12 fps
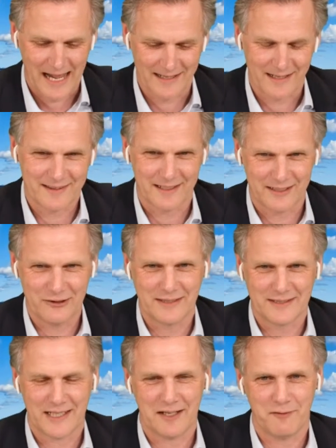And I think
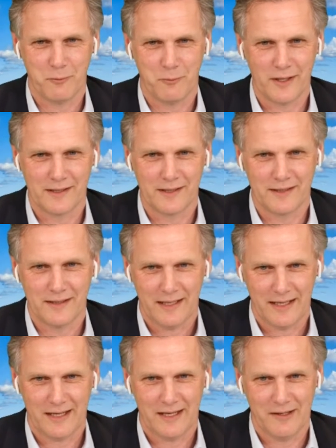you need to have
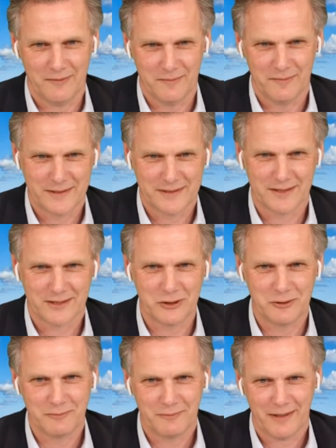one business
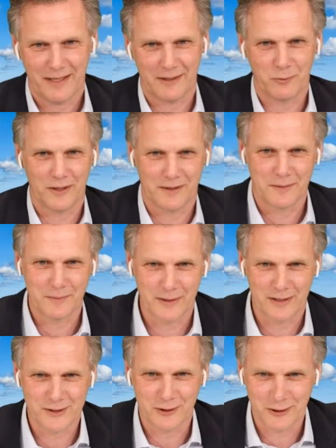goal and one
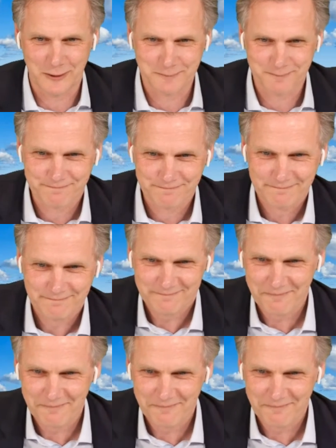personal goal.